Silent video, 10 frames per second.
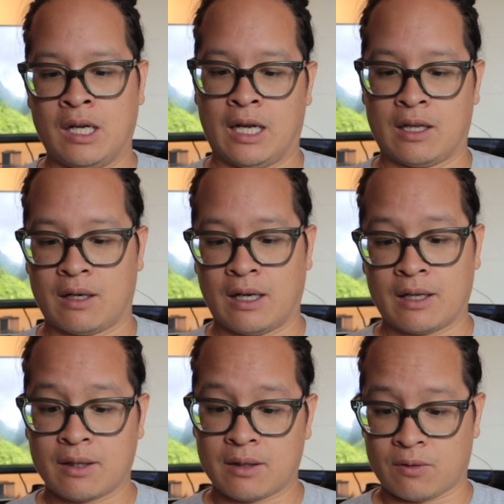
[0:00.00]
And I
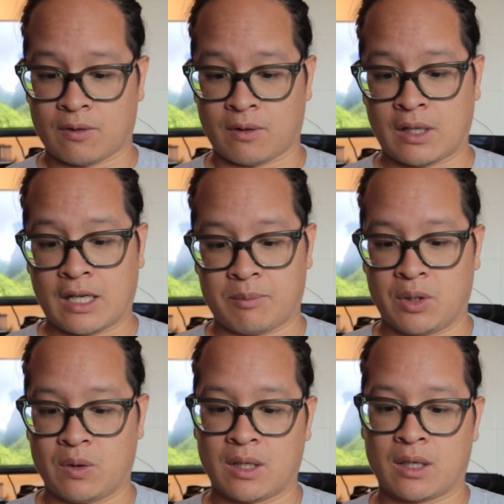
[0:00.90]
think there's a lot of
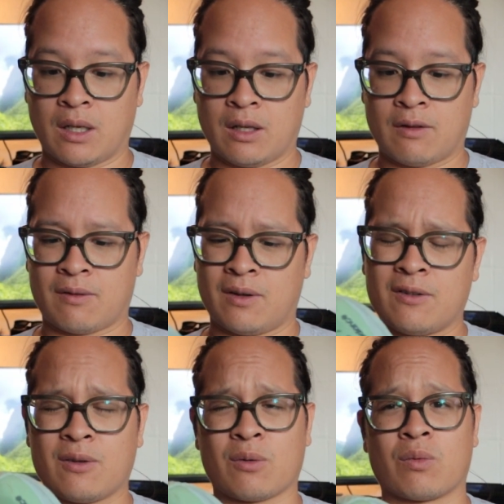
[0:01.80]
beauty in it. It's
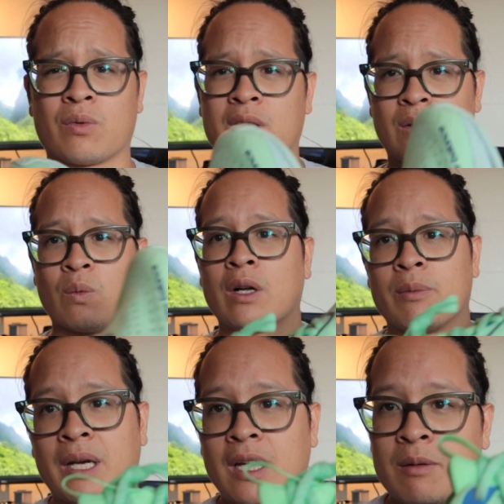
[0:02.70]
also really well
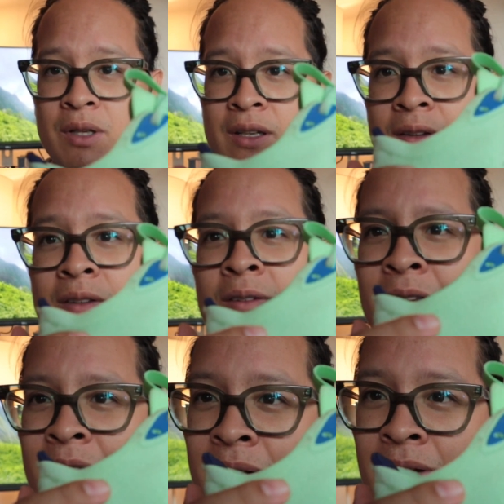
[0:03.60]
made because
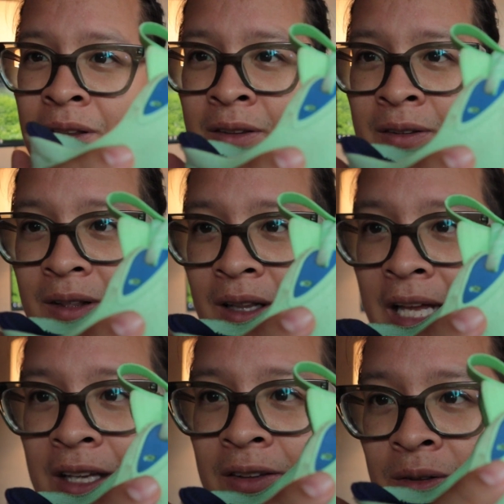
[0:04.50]
look at this
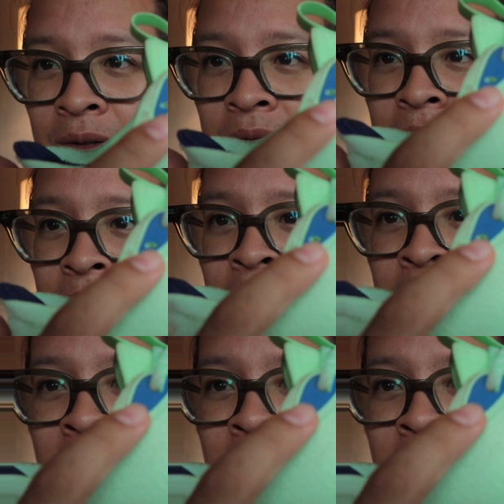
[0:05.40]
laser